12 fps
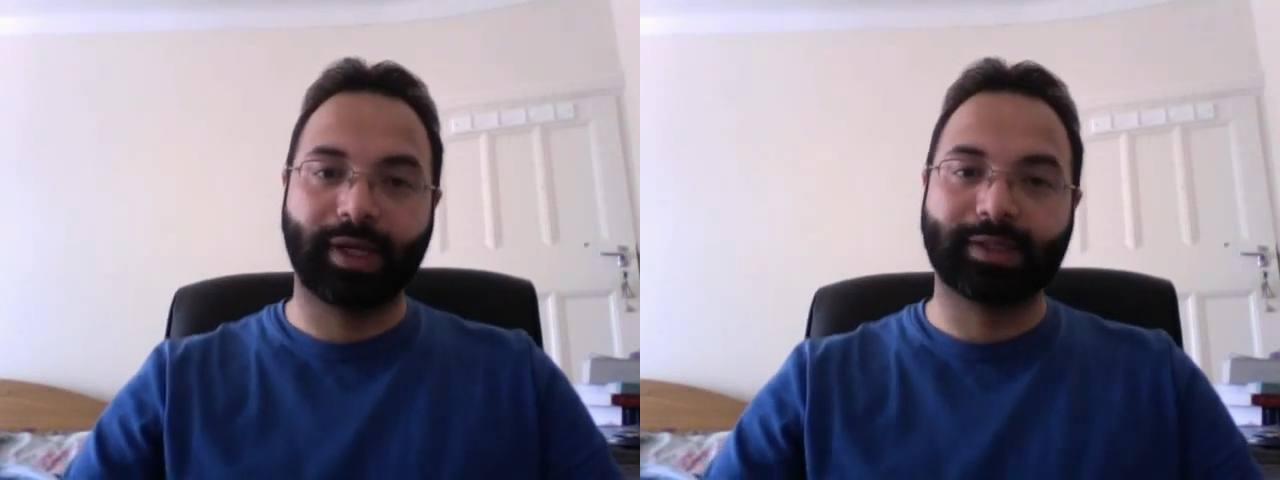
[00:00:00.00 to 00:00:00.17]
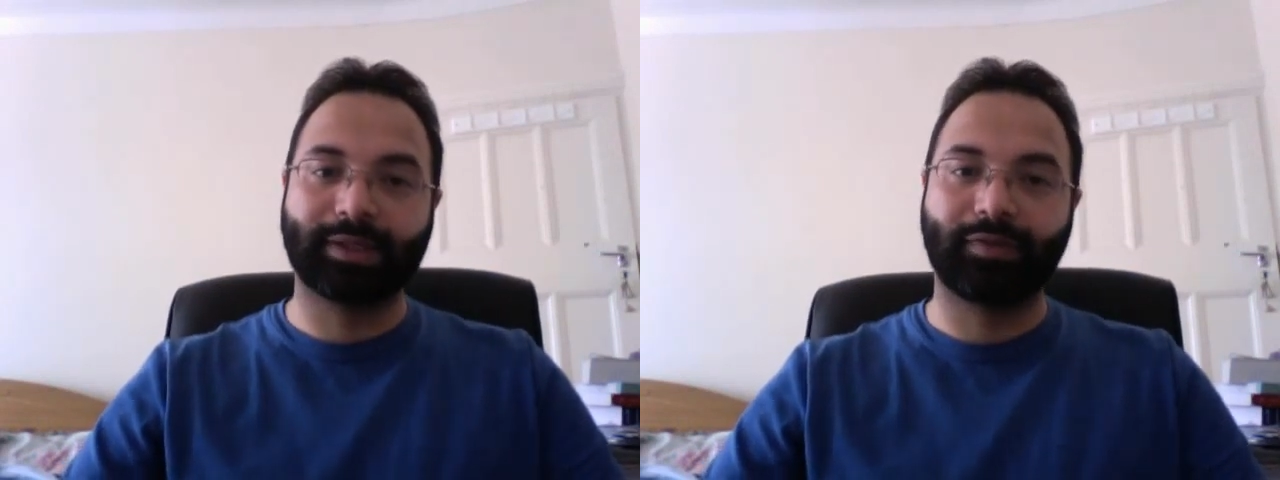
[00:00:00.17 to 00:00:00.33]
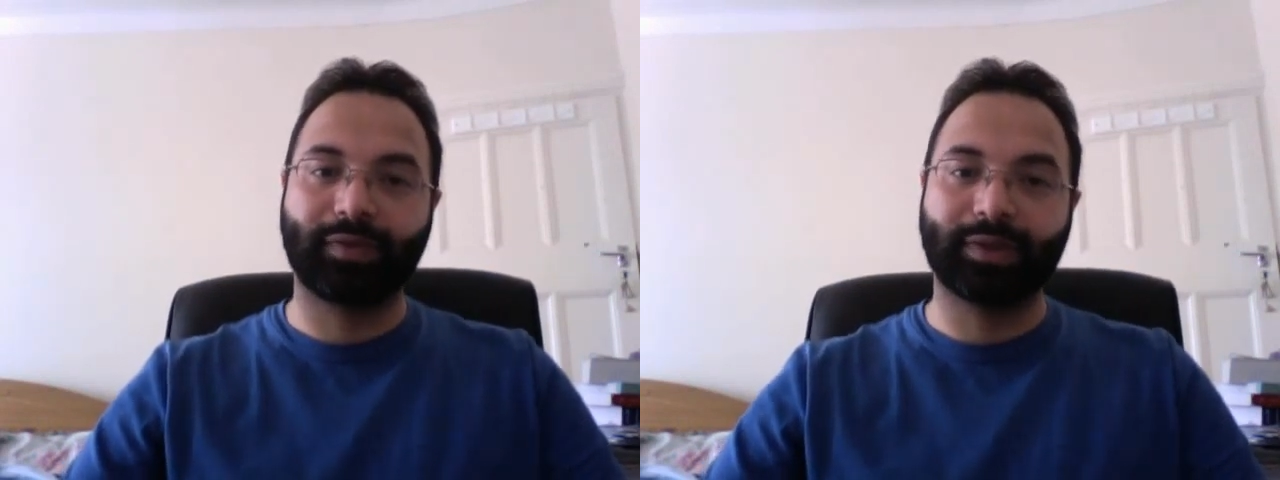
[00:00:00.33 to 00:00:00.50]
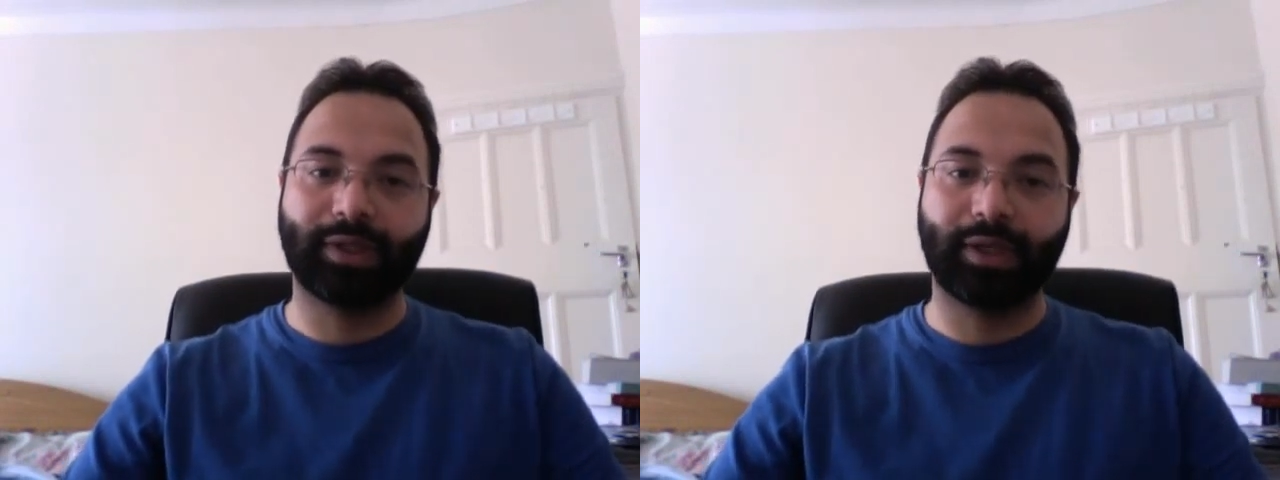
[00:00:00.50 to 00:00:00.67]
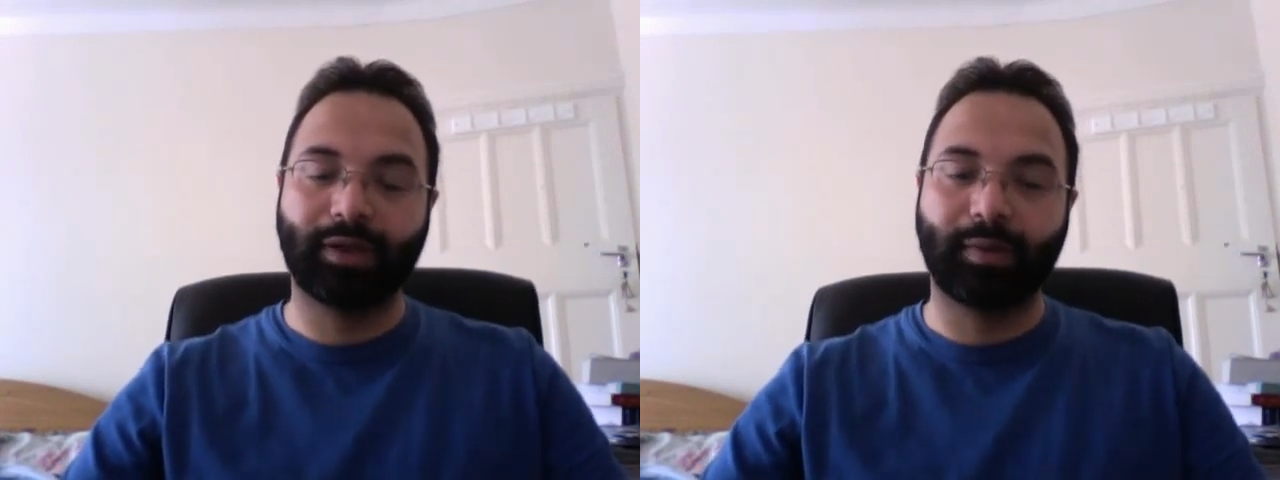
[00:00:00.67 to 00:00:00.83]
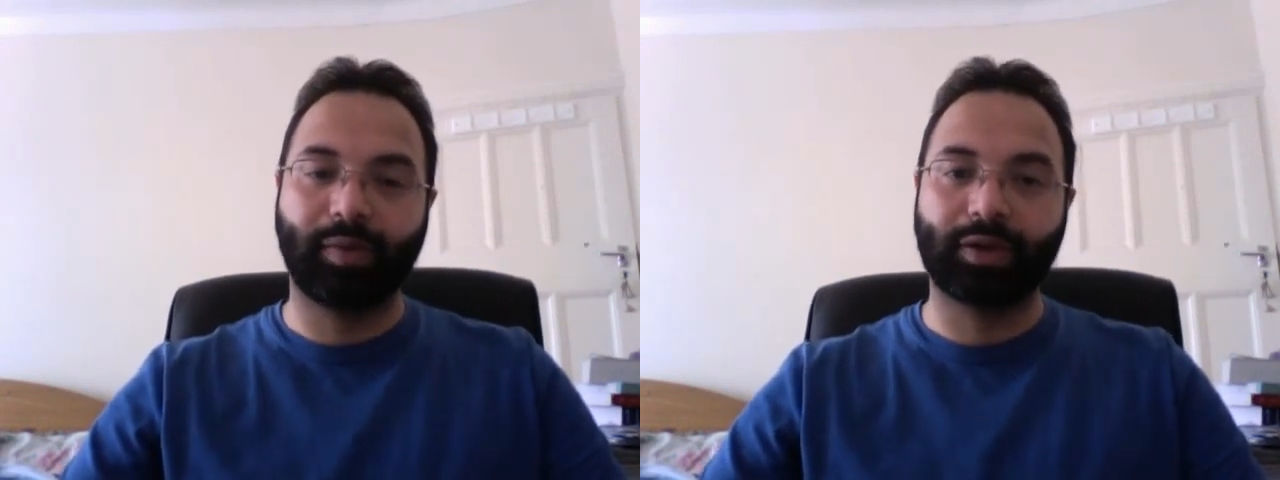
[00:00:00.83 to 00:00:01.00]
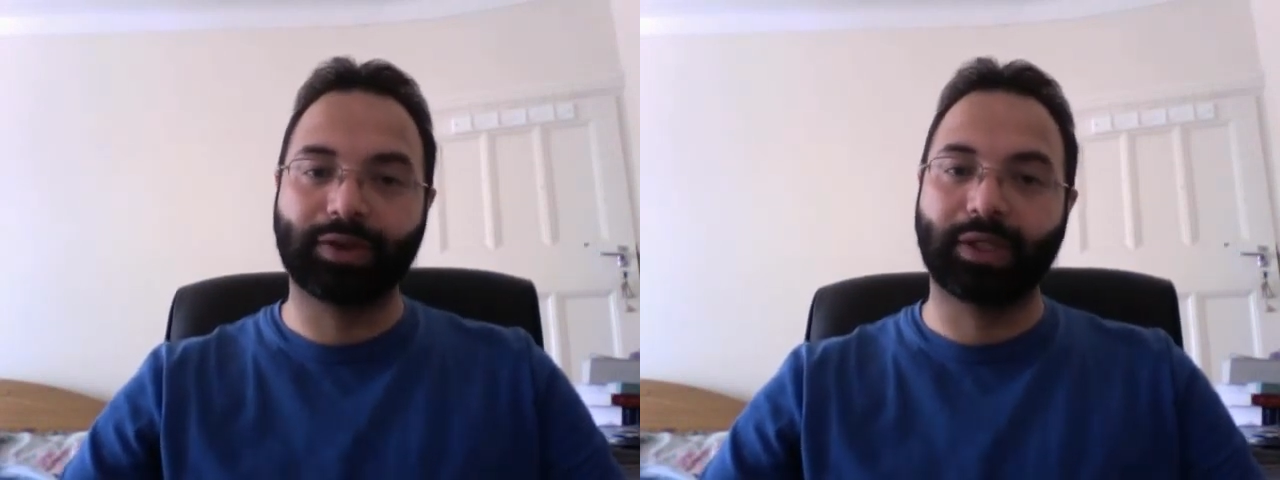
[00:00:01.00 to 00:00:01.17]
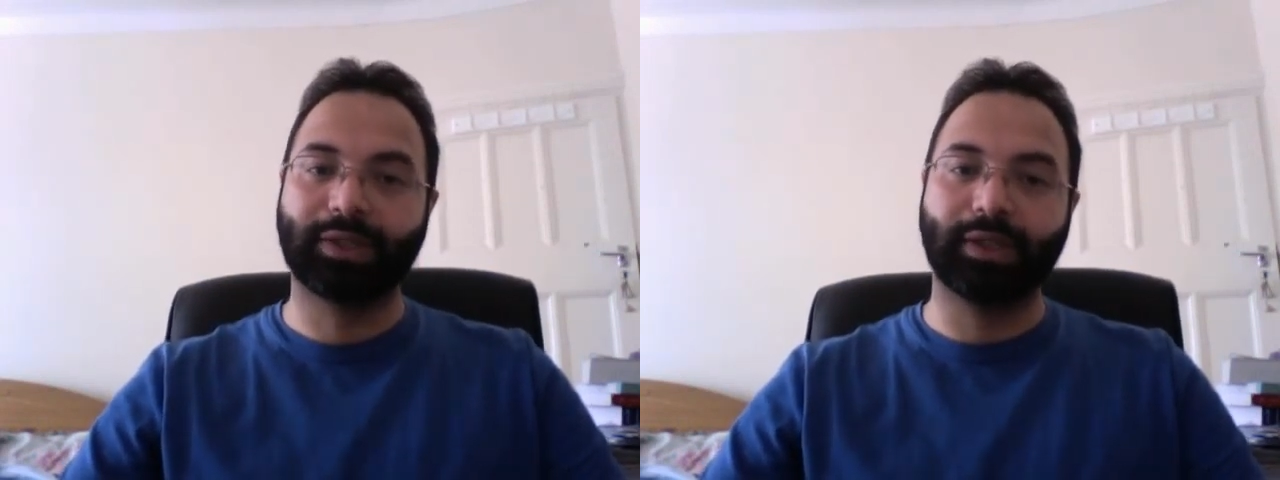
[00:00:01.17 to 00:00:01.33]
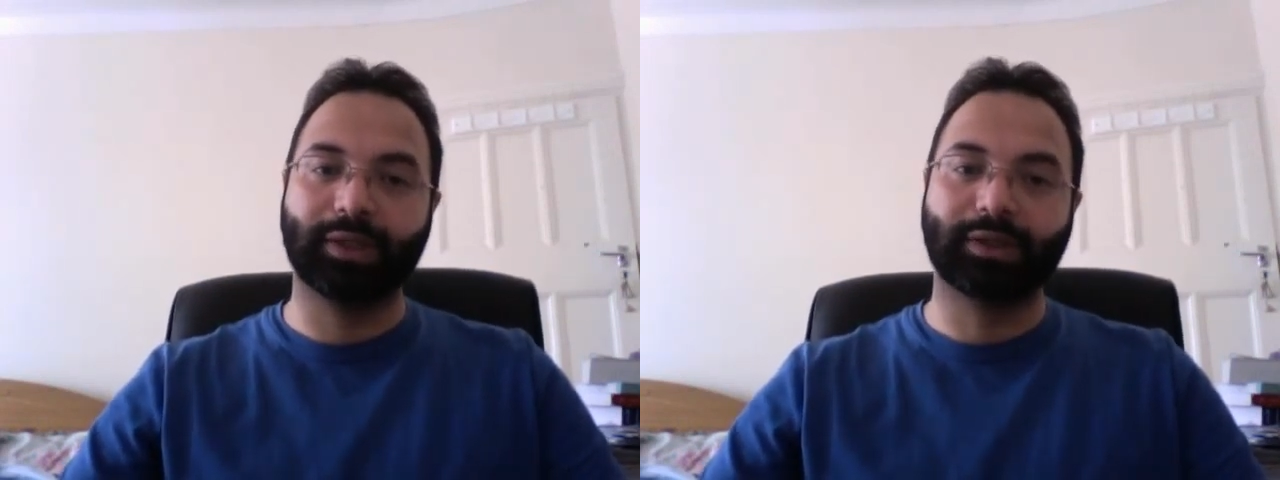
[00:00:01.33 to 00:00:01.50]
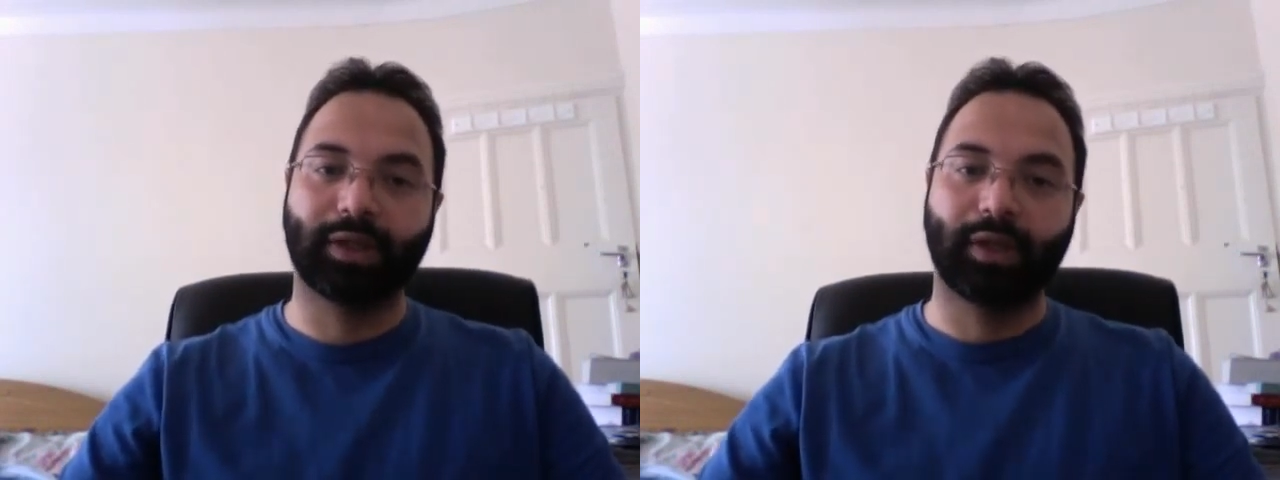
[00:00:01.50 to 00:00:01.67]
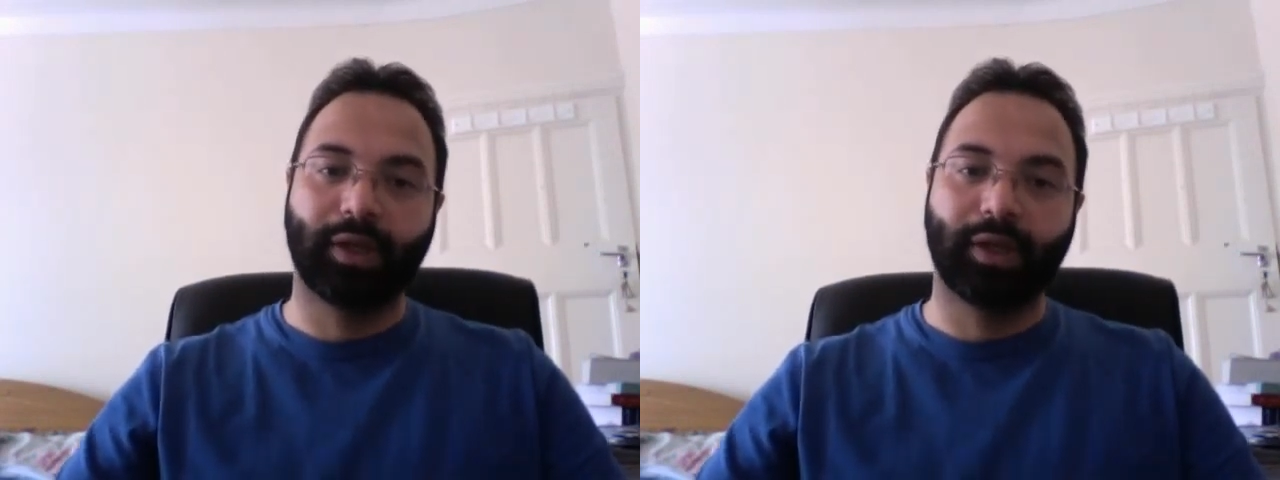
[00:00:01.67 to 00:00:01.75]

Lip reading: Act 17 Apologetics,